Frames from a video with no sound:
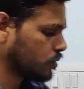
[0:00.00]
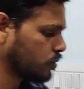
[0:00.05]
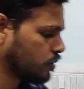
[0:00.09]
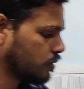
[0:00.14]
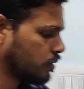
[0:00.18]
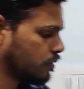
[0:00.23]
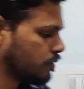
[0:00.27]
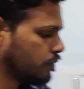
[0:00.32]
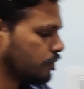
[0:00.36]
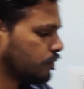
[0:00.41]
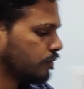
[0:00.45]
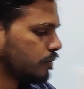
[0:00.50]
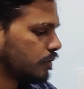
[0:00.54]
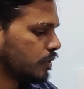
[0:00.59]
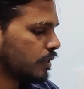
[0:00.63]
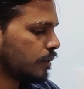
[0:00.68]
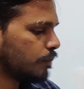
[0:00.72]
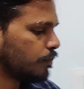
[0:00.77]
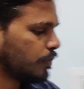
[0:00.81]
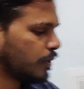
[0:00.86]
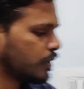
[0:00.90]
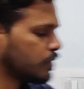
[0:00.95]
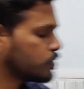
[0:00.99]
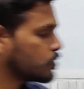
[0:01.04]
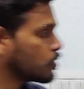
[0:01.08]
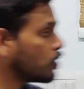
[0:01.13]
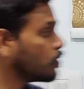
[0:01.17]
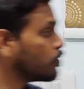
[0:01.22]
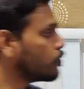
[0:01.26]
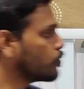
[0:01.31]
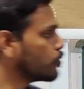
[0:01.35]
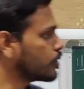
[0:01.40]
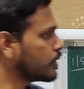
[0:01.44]
So now the
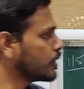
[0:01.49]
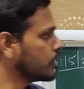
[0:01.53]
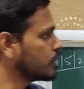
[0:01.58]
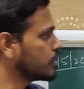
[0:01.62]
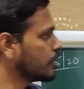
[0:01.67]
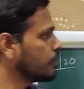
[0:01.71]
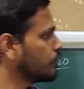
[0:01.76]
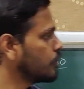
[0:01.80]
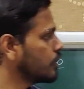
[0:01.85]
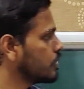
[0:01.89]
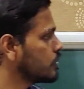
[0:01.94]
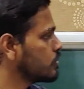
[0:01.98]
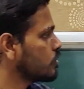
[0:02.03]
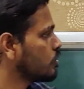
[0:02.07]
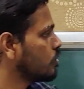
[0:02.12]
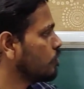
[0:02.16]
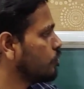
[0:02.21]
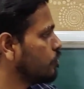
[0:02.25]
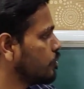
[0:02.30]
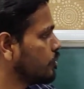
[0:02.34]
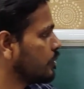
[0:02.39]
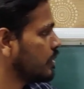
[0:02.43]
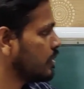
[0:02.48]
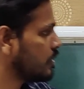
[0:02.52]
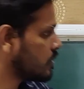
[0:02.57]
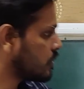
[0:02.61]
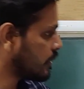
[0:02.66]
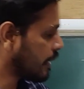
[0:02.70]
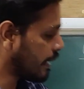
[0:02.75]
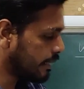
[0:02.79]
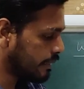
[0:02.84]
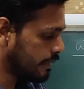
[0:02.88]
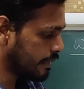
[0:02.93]
temperature of Ooty. Temperature of Ooty
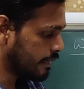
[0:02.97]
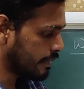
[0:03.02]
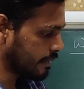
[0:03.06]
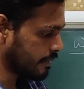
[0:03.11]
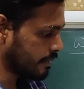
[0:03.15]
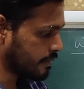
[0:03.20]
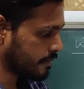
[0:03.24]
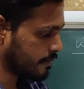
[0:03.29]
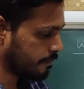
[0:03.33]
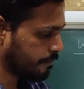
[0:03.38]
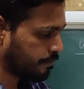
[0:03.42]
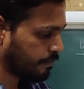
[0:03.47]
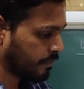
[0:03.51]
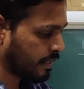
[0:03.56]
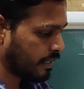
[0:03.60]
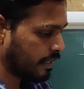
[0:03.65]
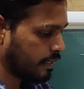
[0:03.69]
is 9 degrees.